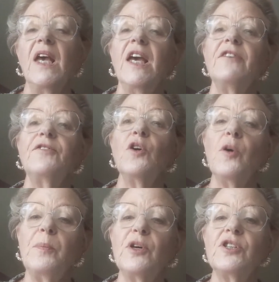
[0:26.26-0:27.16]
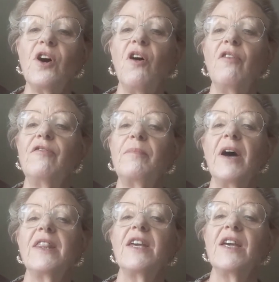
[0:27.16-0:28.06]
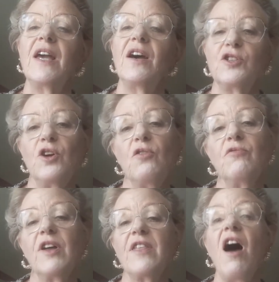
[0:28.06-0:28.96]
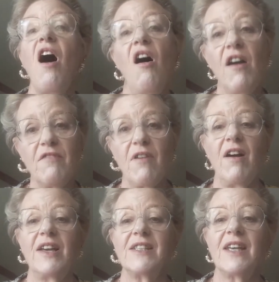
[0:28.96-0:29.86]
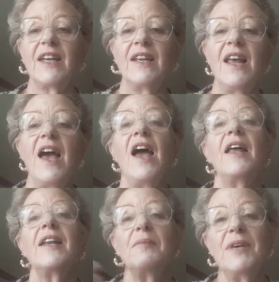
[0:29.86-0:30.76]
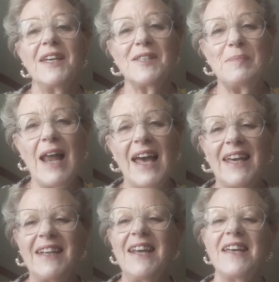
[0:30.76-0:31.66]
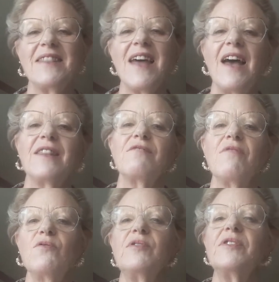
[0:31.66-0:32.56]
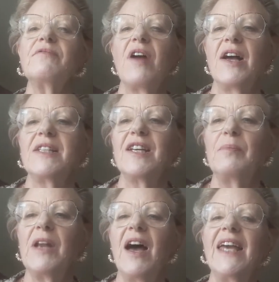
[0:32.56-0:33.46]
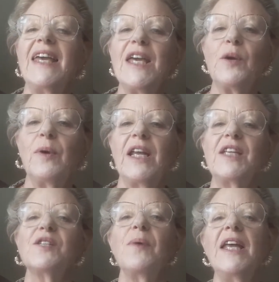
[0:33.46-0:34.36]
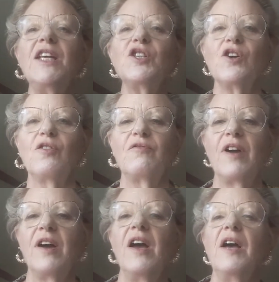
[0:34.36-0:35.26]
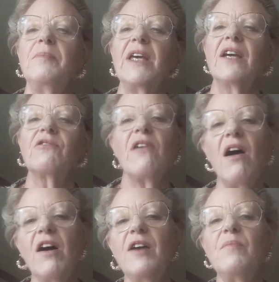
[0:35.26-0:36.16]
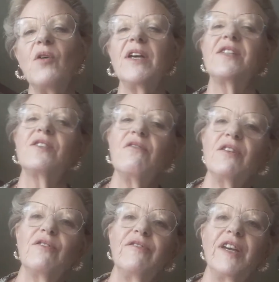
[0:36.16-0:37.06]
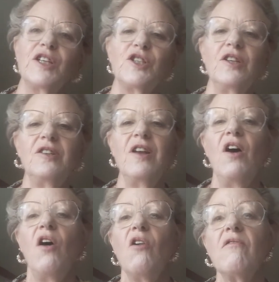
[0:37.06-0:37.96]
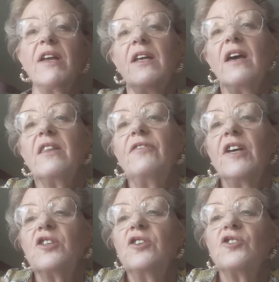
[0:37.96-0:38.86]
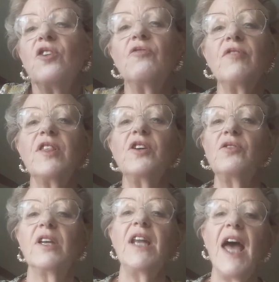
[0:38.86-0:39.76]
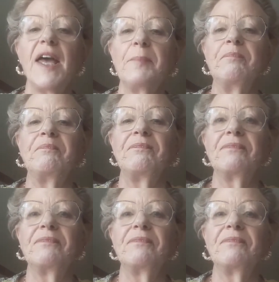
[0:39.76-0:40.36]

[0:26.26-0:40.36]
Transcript: If you're put off by the genre that I write in, let me explain that the rules of writing apply equally to any genre, be it crime or historical fiction or any other fiction genre that you can name.